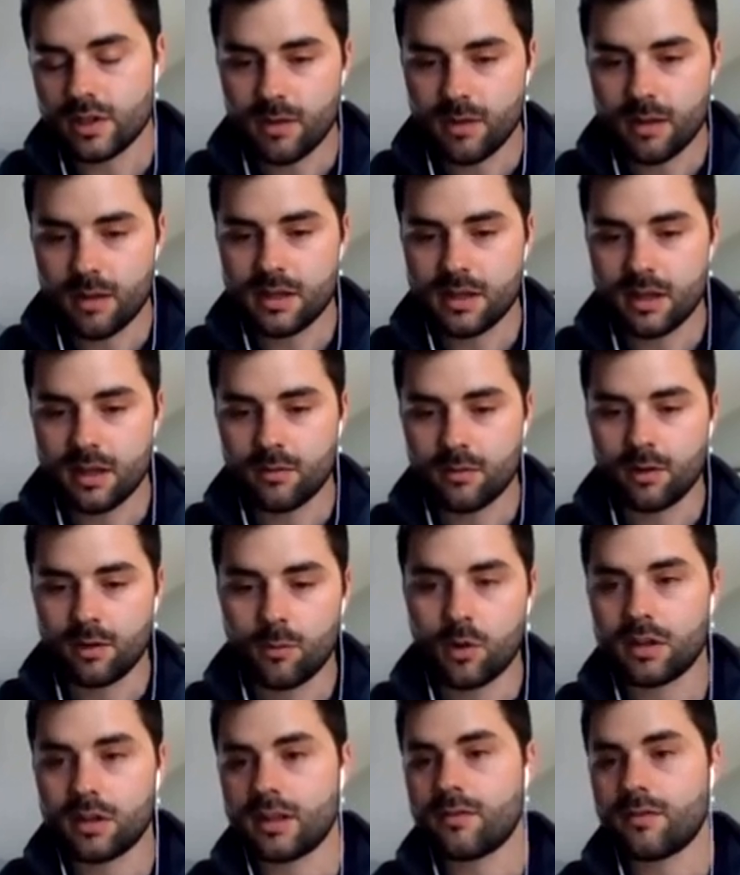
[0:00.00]
So it might become a
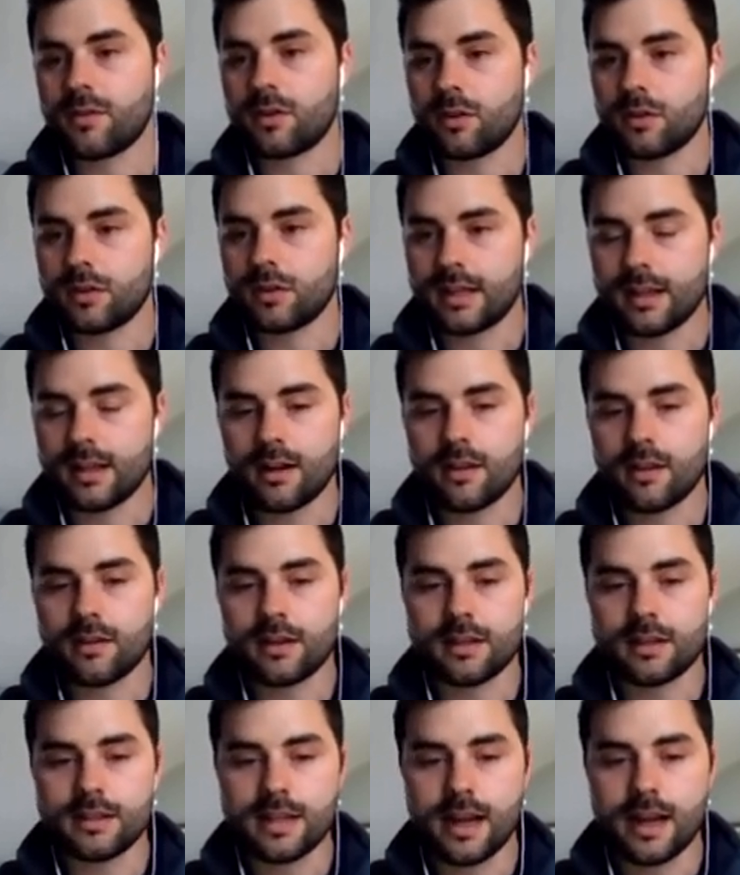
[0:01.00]
little more difficult to get out of
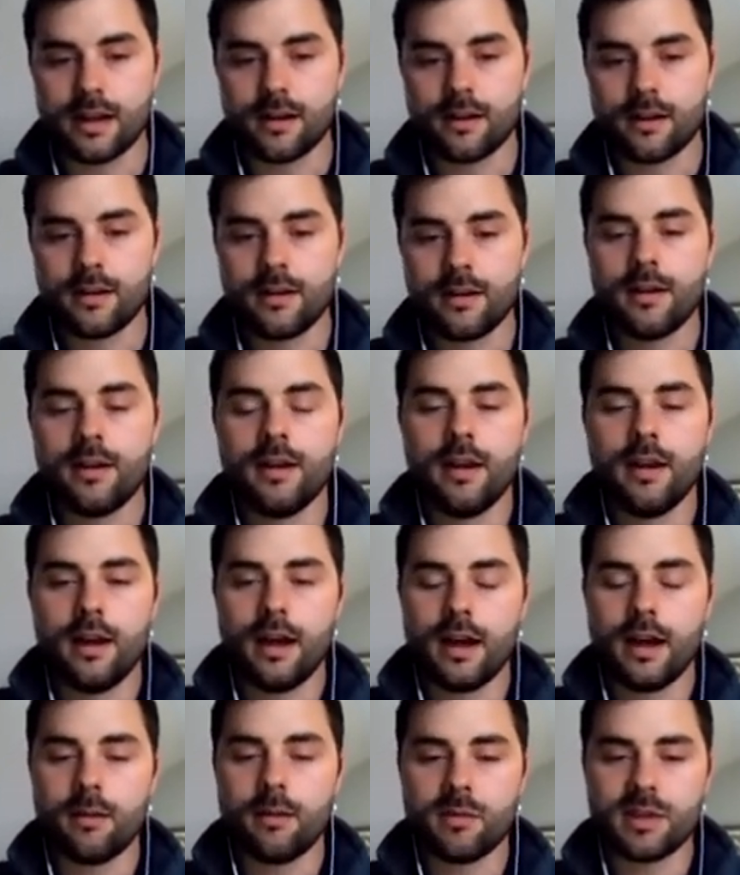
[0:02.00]
the container.
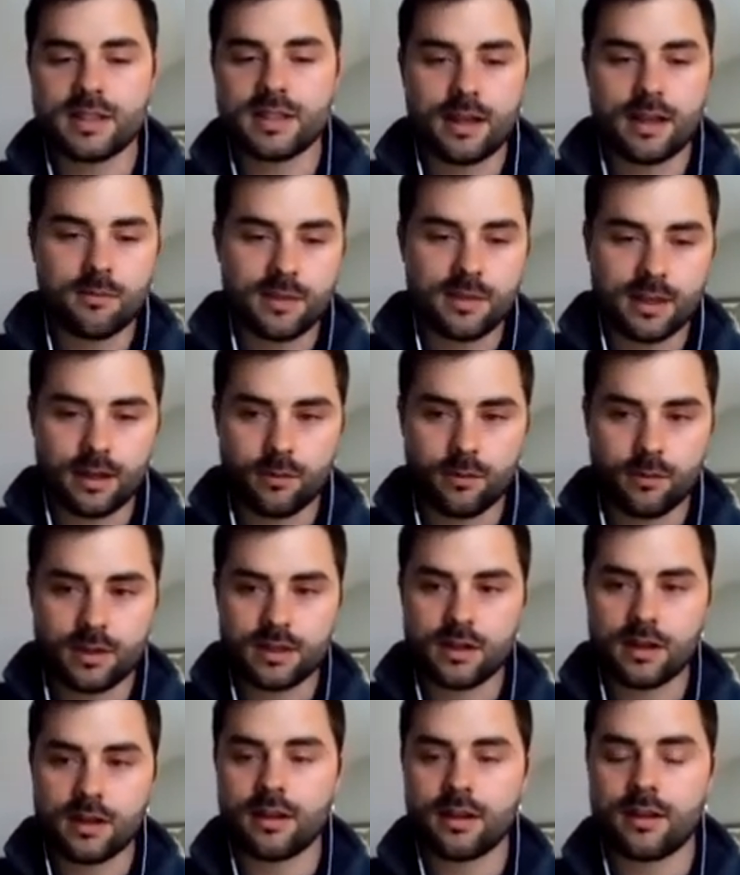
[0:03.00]
But same thing, once
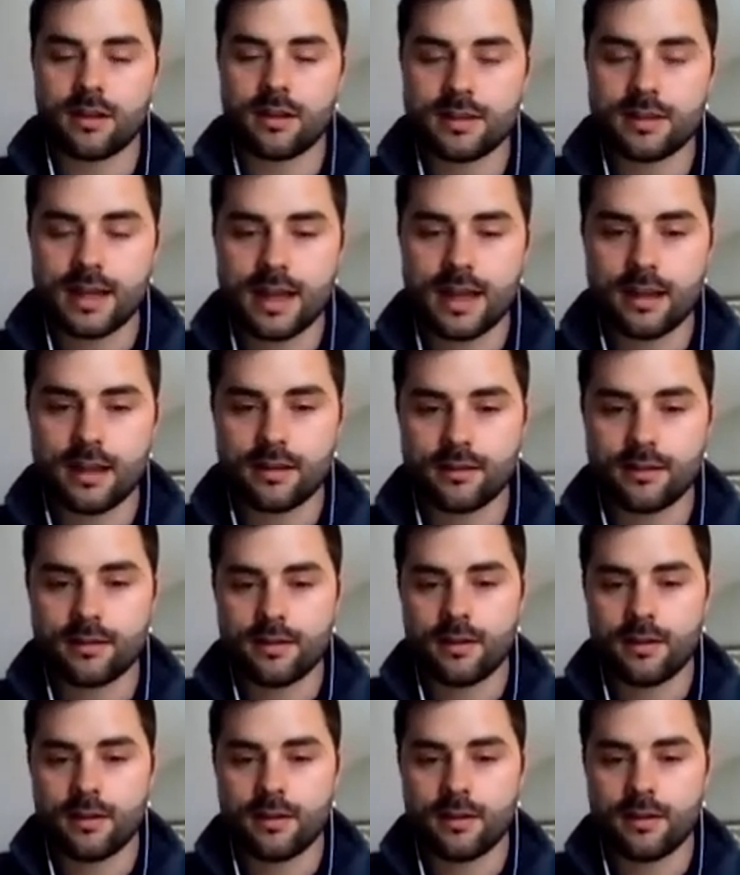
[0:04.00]
you get it in the tank,